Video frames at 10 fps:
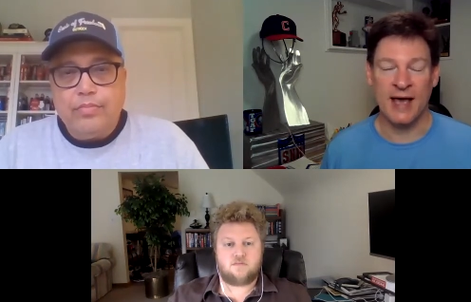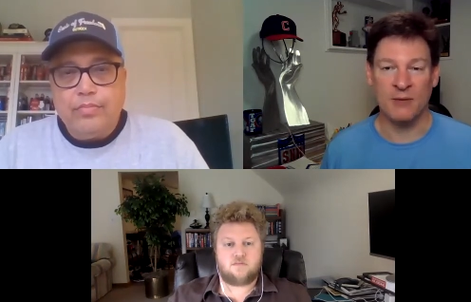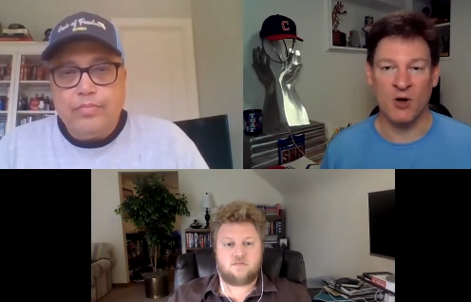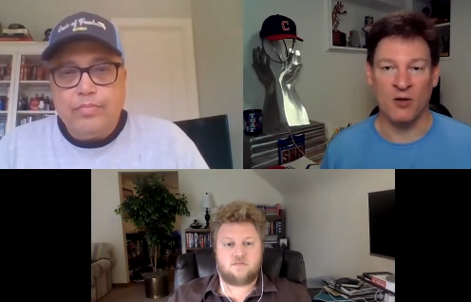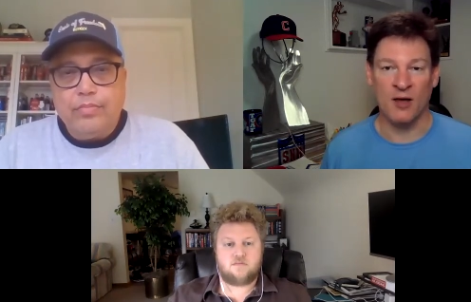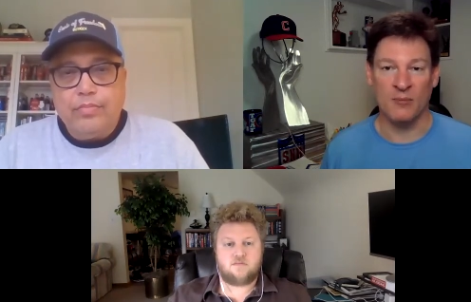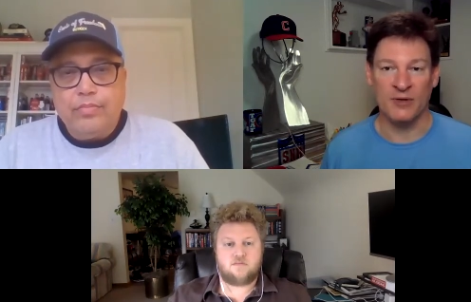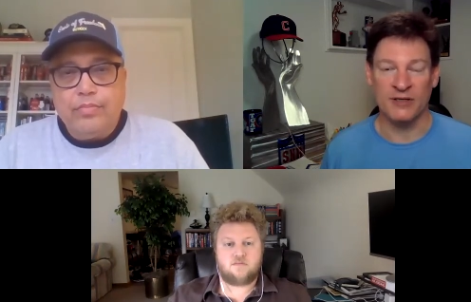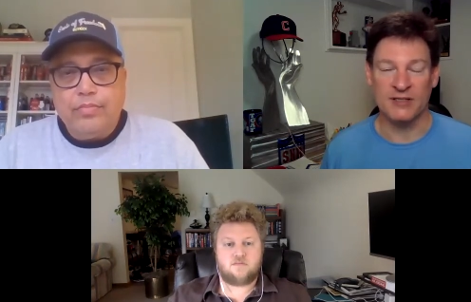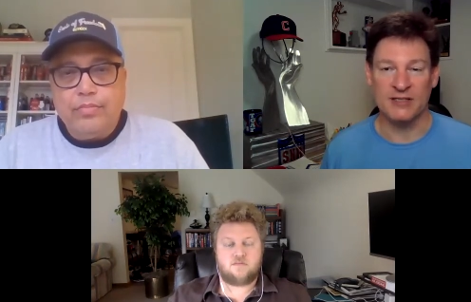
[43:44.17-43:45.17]
Speaker 1: add them all
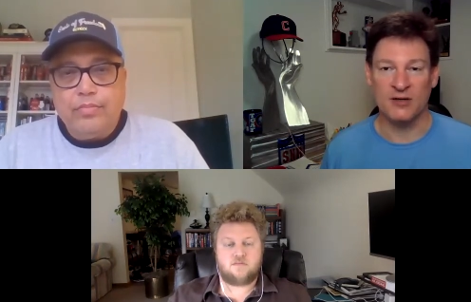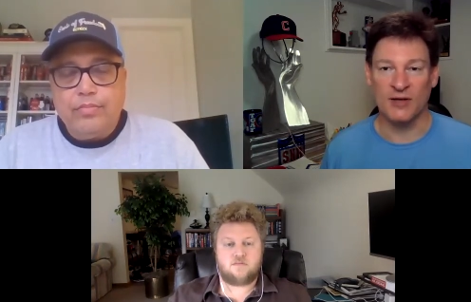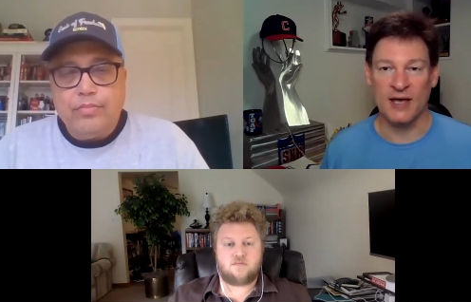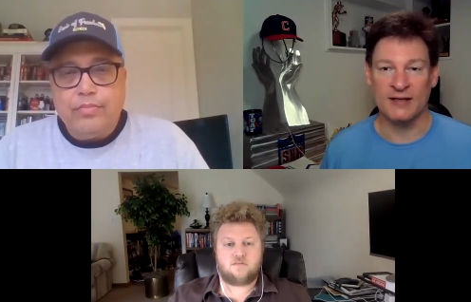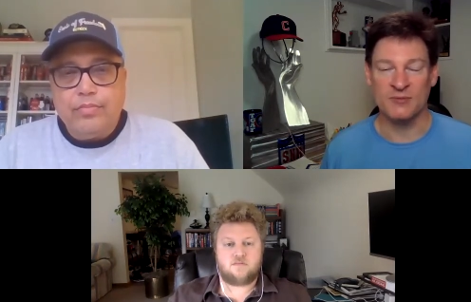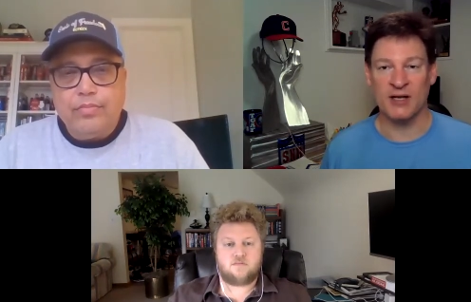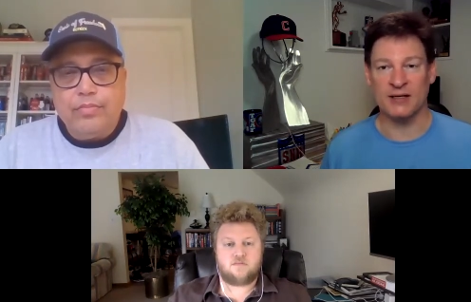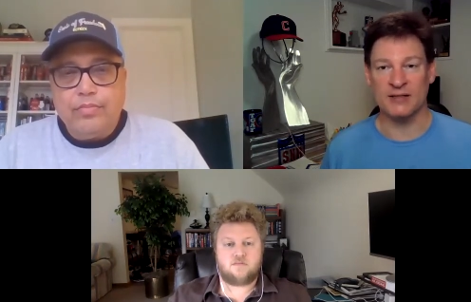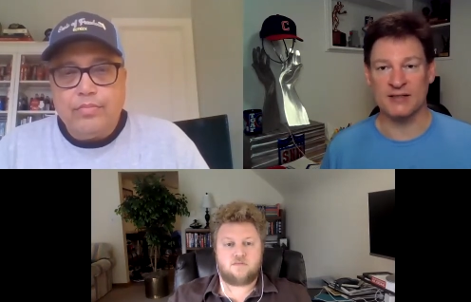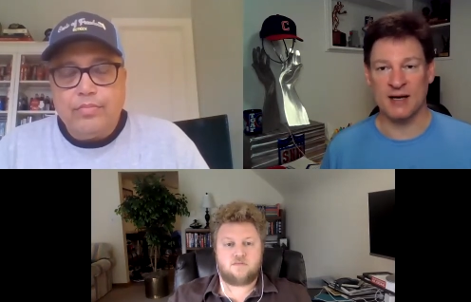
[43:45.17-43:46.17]
up, and it's still not as
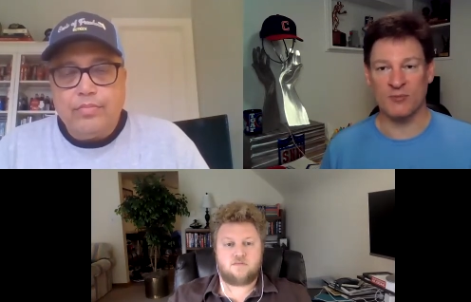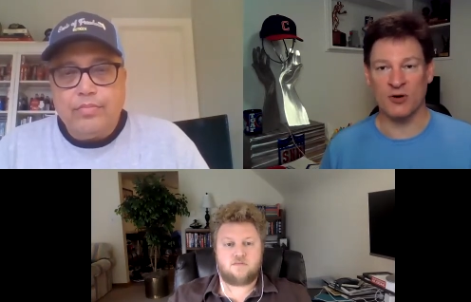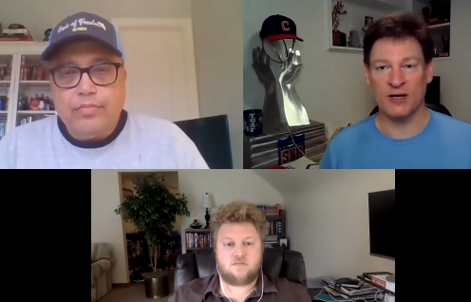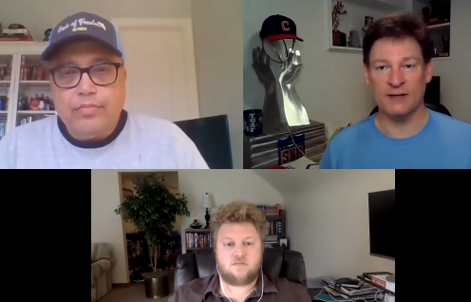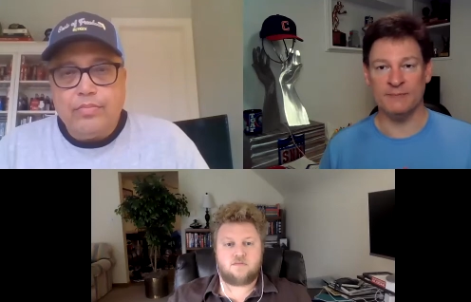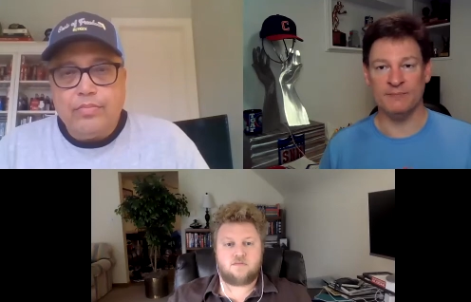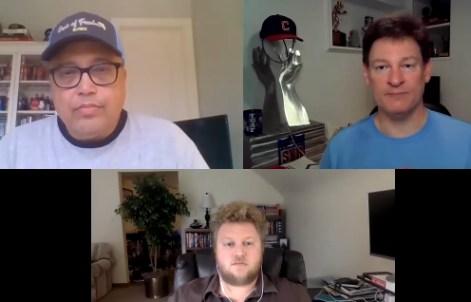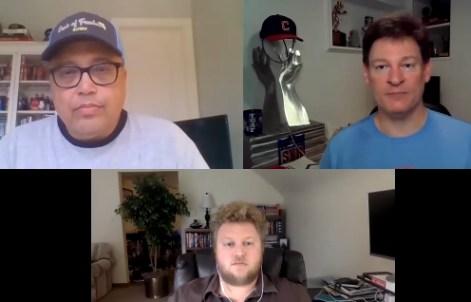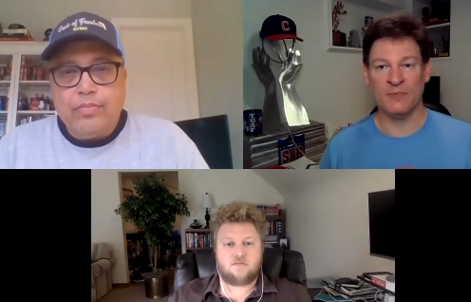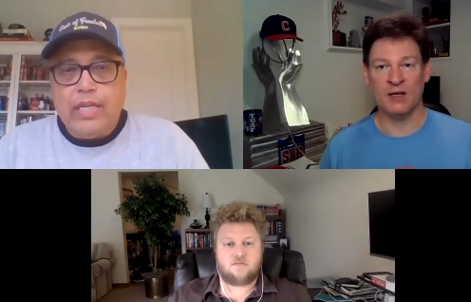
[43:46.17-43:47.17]
many as Tom Brady.
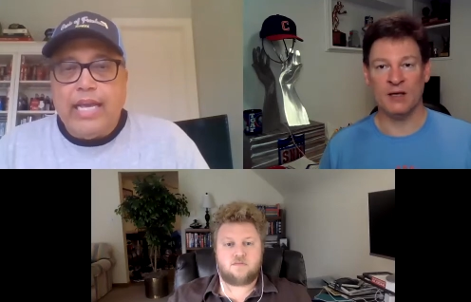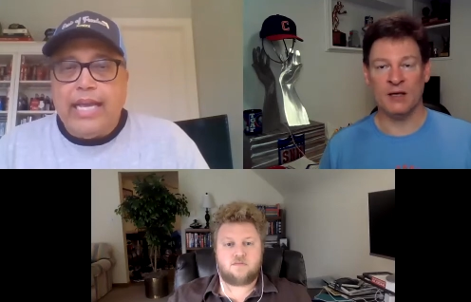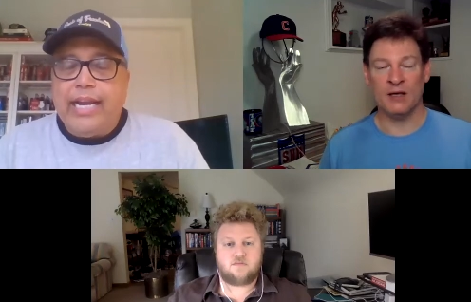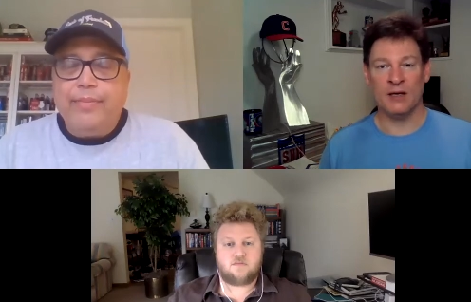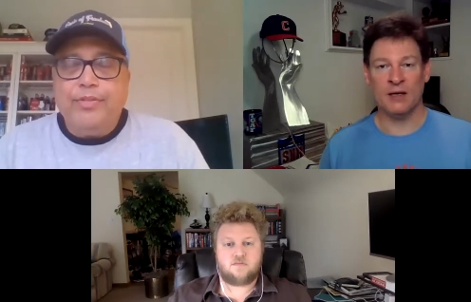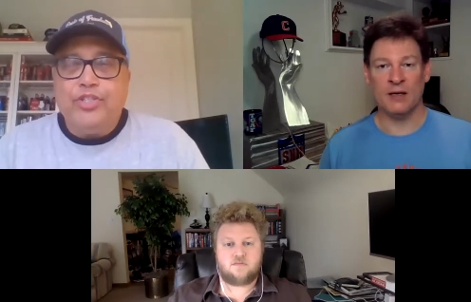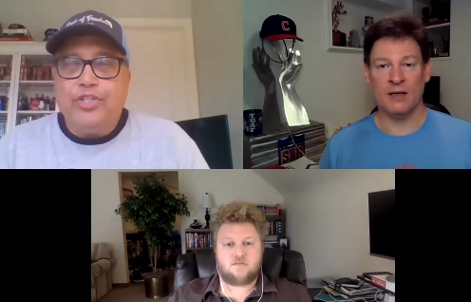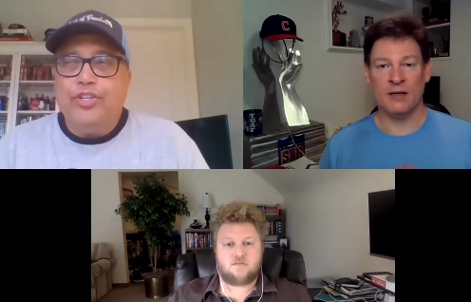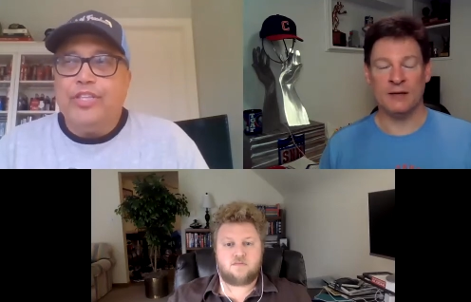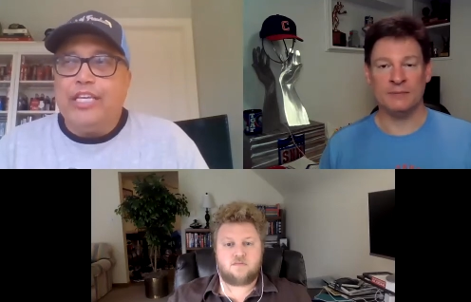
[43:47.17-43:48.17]
Speaker 2: And I'm
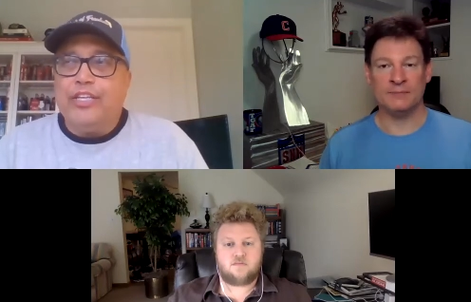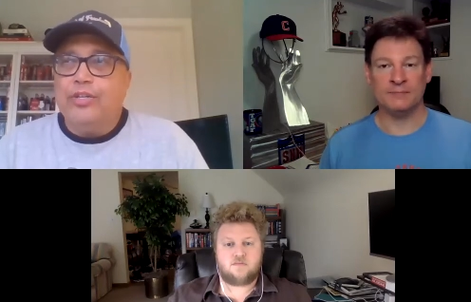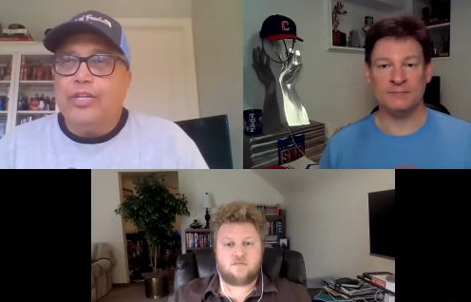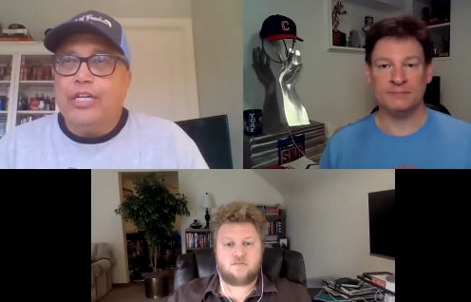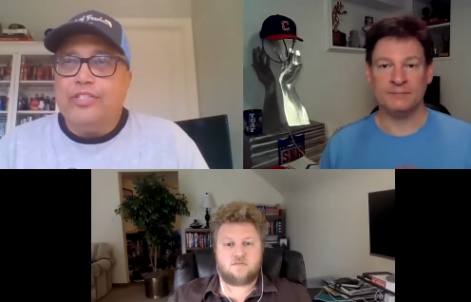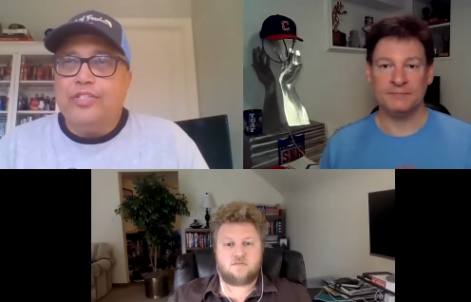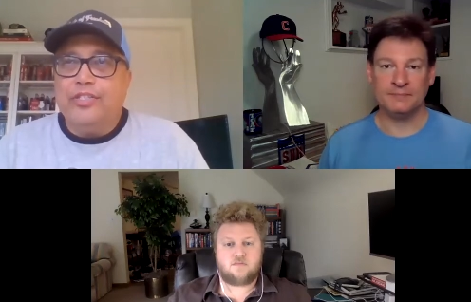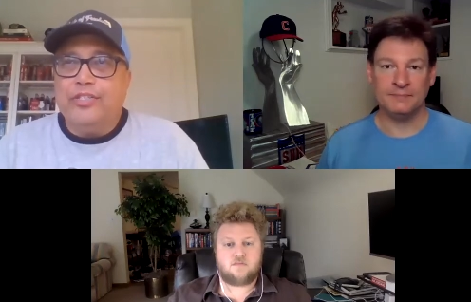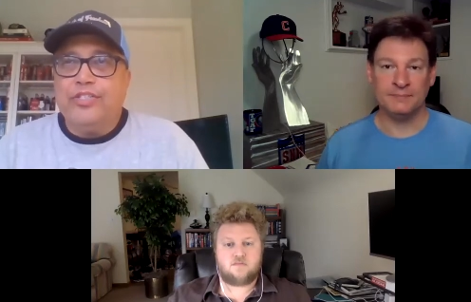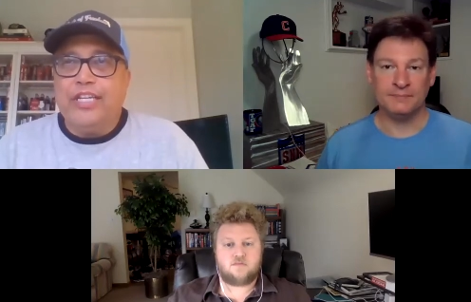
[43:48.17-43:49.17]
sure that your
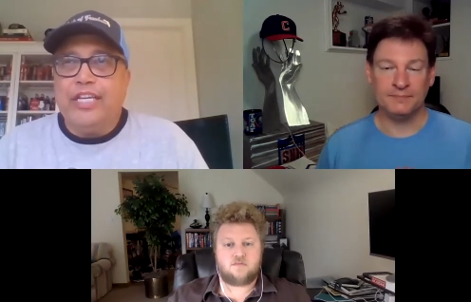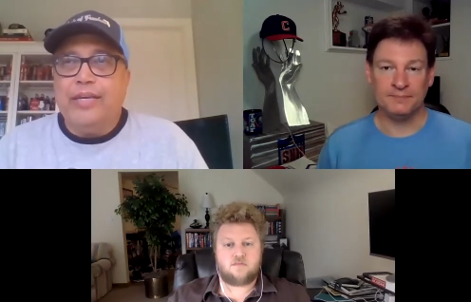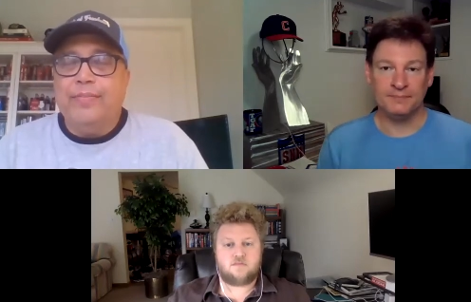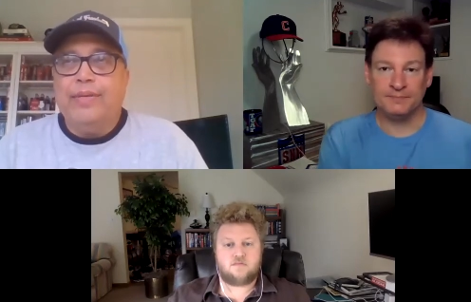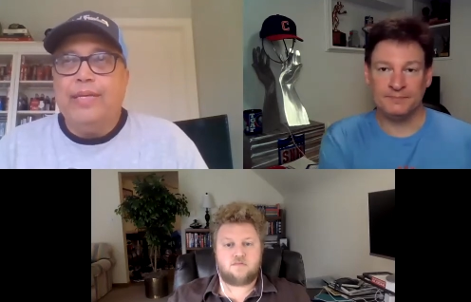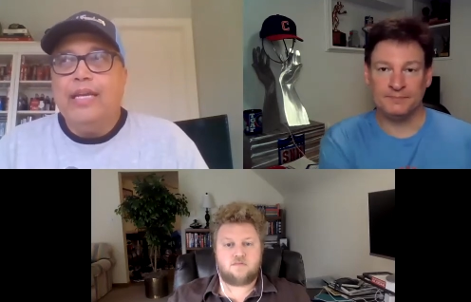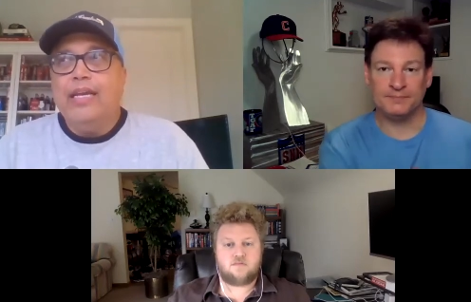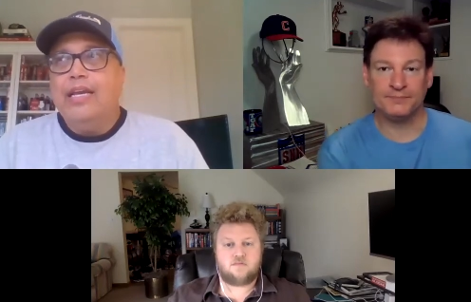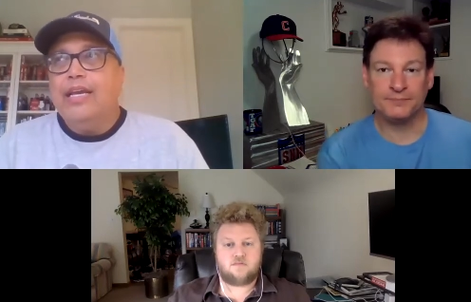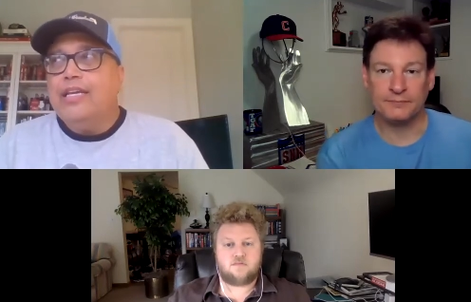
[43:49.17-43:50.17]
listeners, Tim,
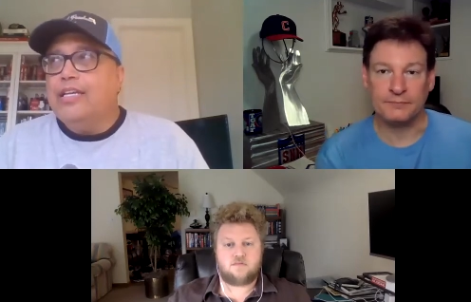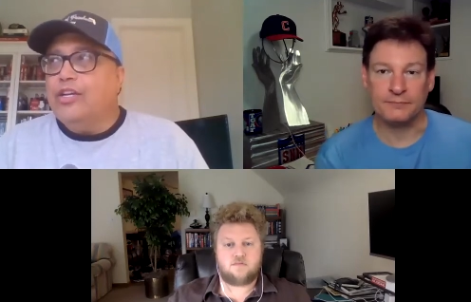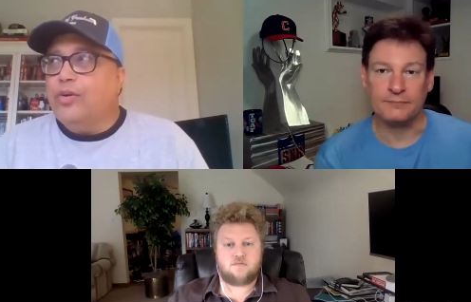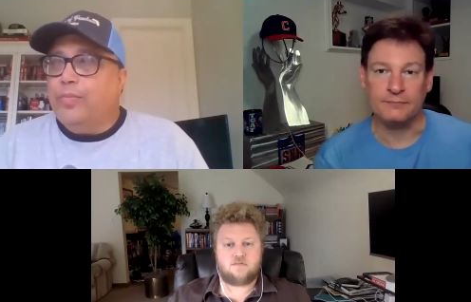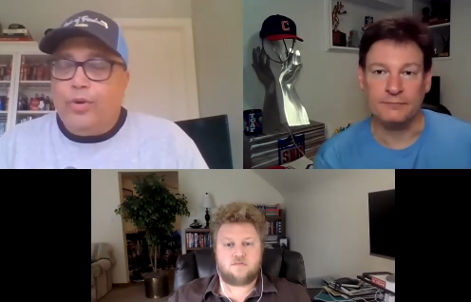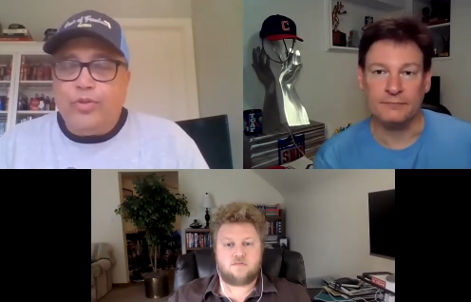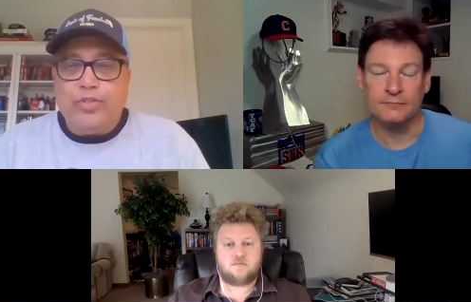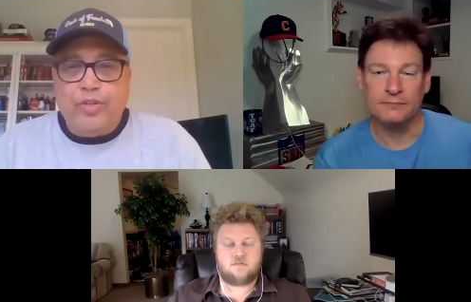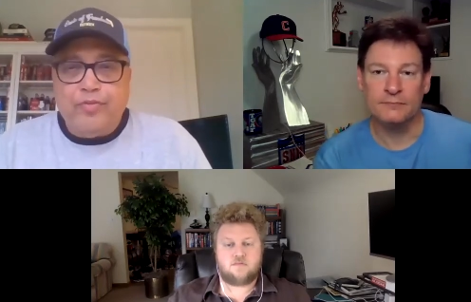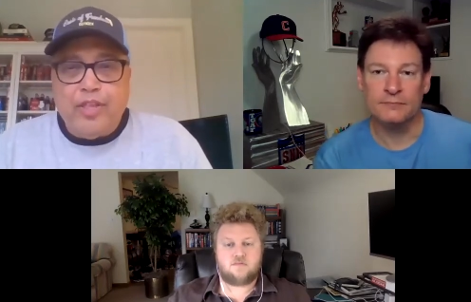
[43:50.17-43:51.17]
you know,
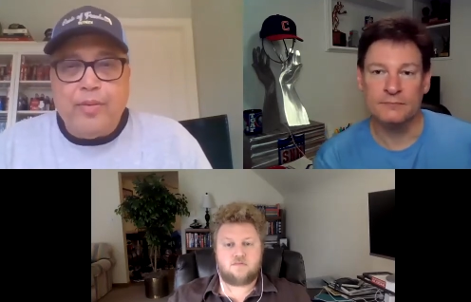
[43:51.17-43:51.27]
most of